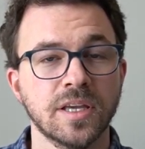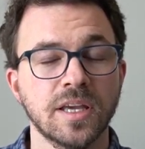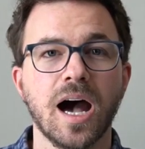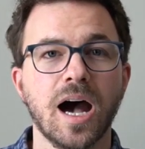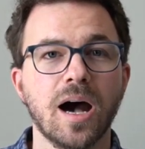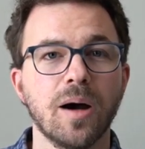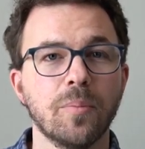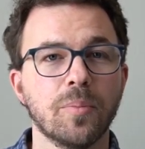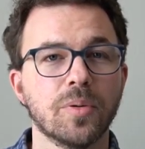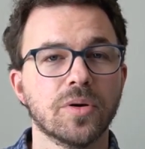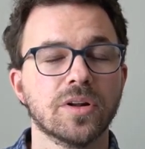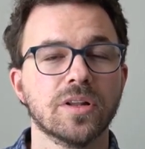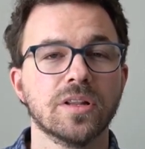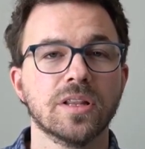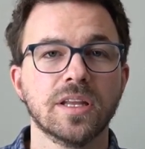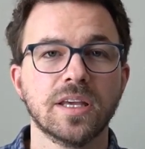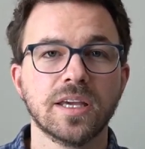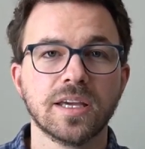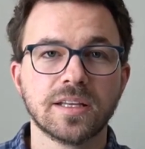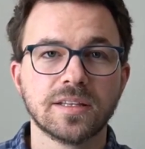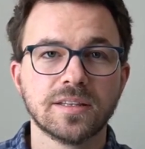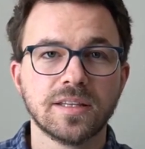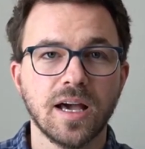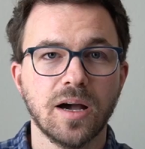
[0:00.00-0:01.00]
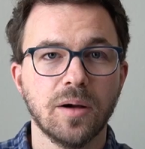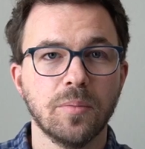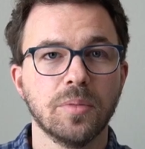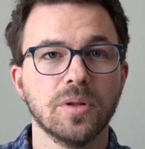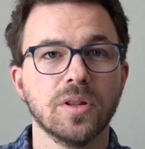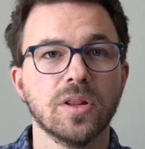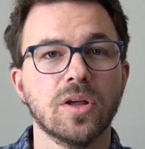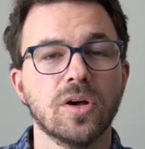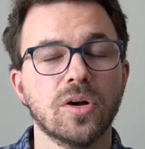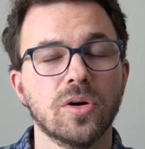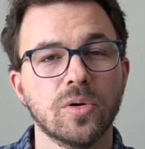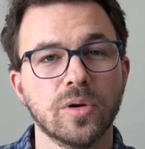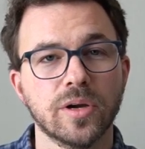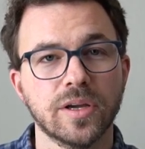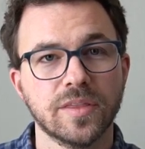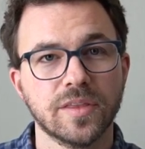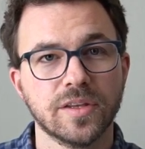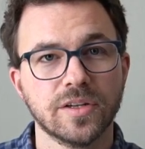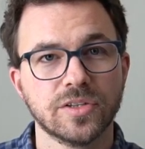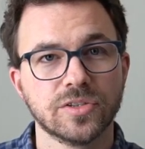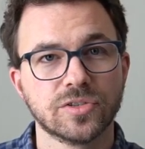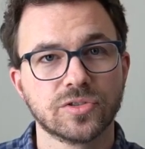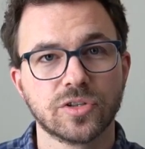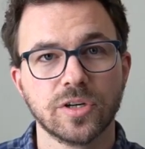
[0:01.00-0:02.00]
I'll put a link down below in
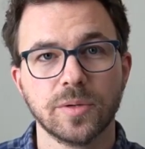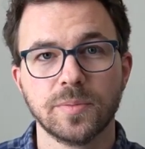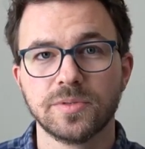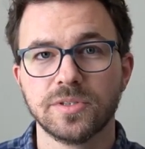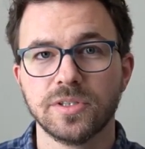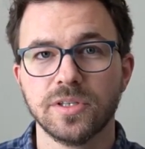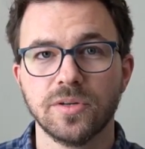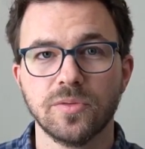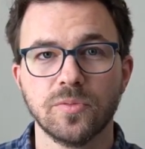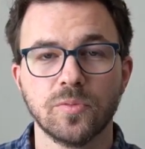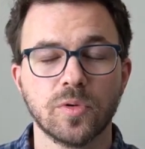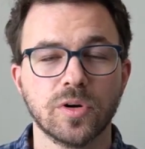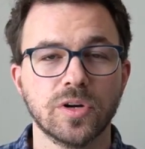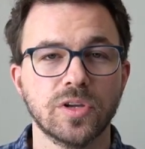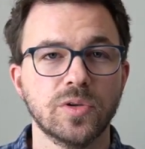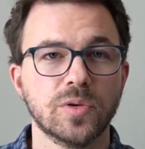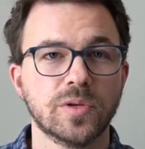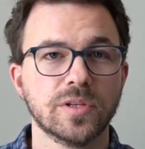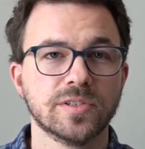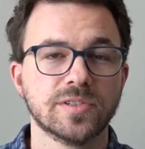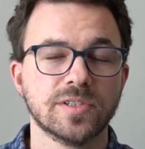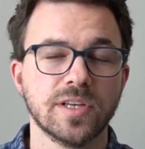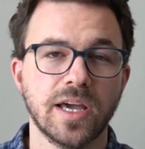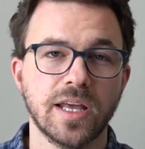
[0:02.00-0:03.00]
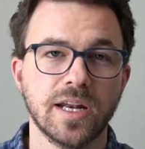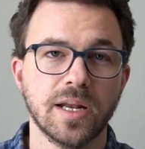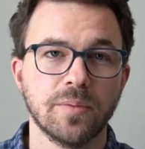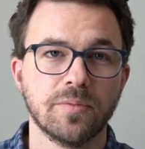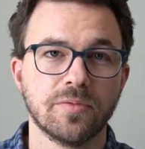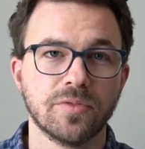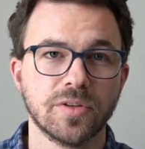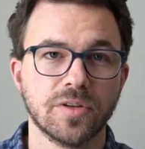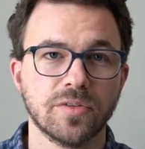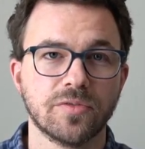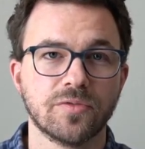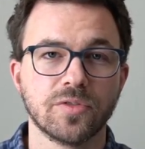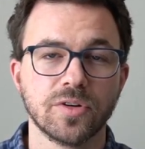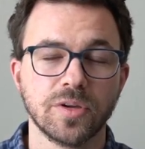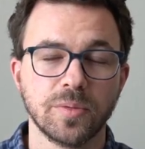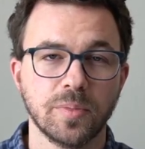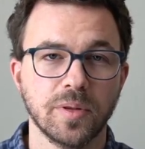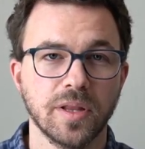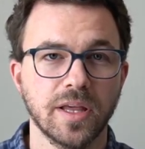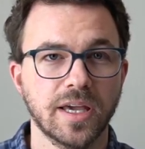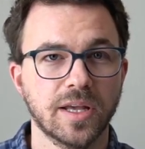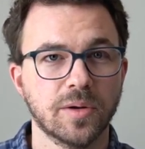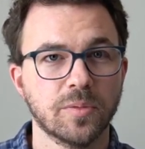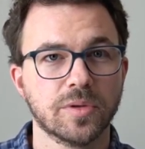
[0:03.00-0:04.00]
the description where you can sign up for the free
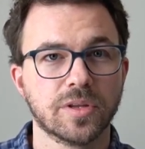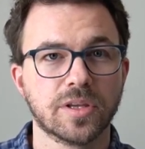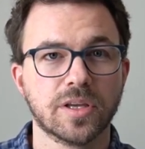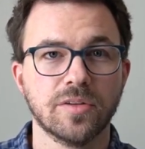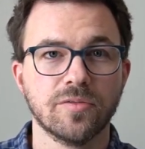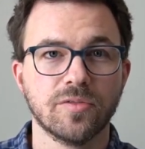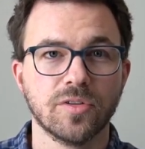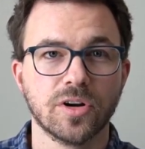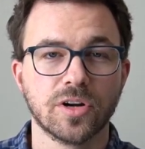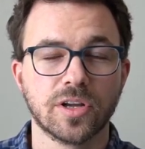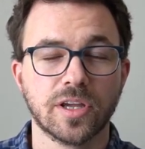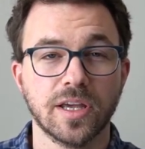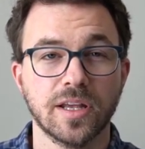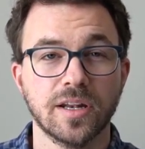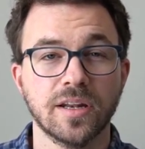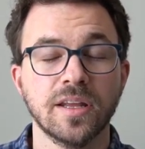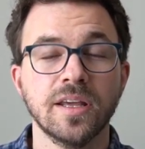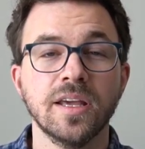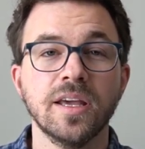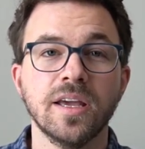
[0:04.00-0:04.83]
plan with ConvertKit.